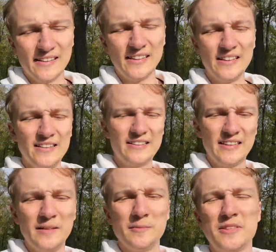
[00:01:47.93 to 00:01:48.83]
He
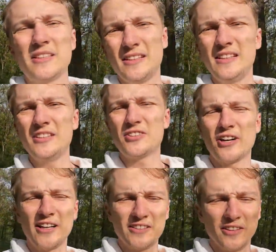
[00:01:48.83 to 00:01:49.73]

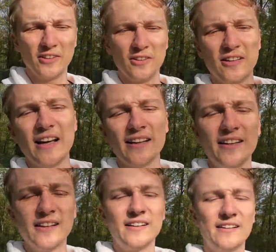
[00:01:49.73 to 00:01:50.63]
strikes a lot
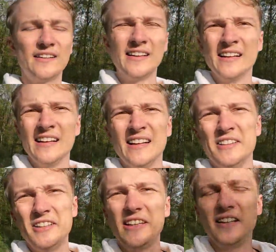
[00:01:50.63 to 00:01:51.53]
like a
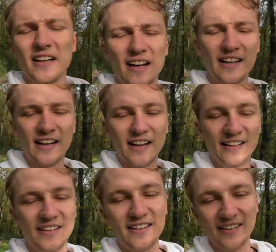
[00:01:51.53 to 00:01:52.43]
DEI
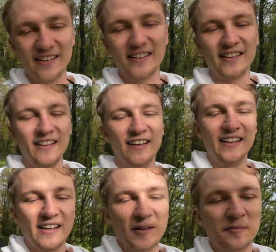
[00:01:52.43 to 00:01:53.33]
hire,
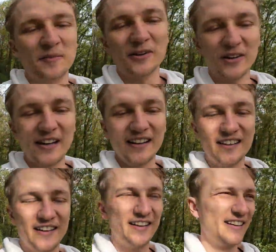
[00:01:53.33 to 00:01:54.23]
more
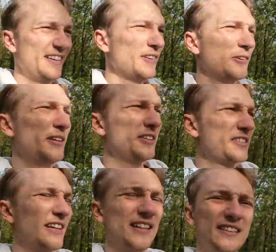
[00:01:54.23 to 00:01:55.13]
like in a
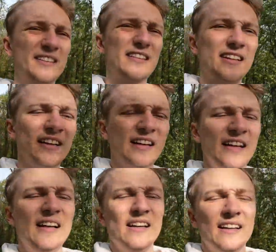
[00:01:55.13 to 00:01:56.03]
sense,
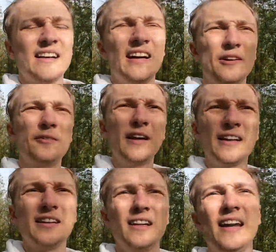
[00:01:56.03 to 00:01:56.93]
kind of
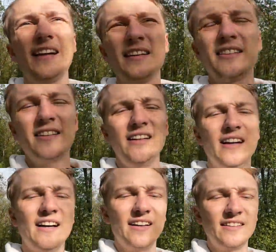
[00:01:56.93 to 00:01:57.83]
like a legacy
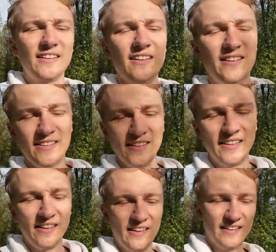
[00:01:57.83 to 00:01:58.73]
hire,
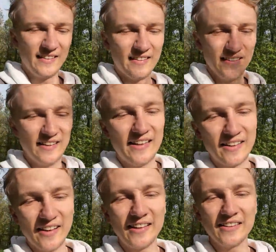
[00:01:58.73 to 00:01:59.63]
like
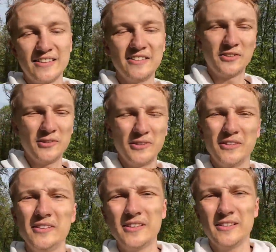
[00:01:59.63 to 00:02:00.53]
a legacy
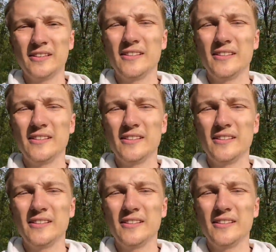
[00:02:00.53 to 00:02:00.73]
student.